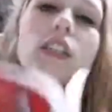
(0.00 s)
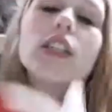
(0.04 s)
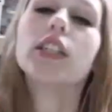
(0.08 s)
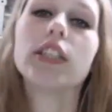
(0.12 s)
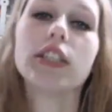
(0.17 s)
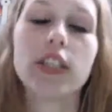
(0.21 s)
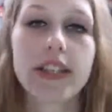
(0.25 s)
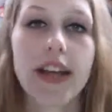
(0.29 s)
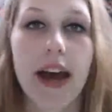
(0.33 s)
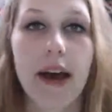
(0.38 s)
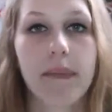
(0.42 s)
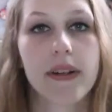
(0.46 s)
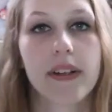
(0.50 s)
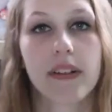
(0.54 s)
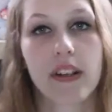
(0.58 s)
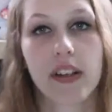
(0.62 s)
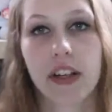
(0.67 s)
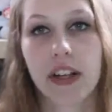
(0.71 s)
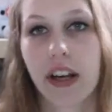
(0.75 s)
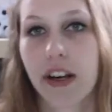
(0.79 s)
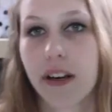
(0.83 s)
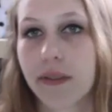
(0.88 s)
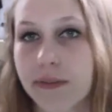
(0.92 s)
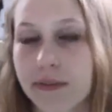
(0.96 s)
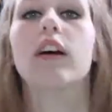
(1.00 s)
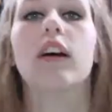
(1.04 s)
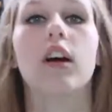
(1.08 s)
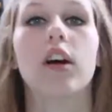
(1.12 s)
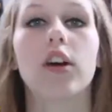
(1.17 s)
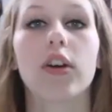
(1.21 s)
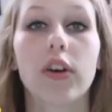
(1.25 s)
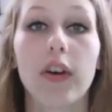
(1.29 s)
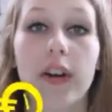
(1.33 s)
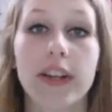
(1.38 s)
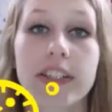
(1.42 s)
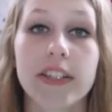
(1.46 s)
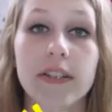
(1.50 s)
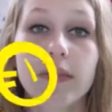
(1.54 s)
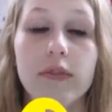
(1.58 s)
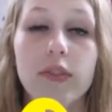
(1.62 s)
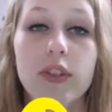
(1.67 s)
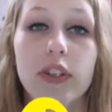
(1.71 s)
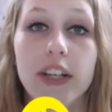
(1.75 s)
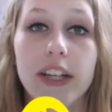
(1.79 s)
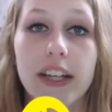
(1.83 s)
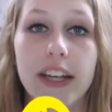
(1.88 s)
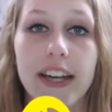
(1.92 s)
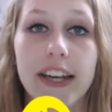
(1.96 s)
It just happened, there you go. Question
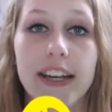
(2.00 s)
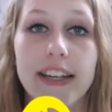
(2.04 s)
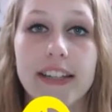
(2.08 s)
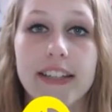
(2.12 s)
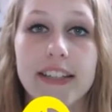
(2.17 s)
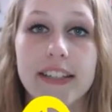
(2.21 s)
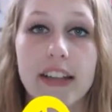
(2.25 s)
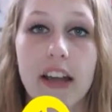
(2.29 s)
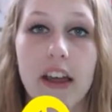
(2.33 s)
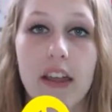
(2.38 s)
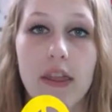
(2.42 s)
40 is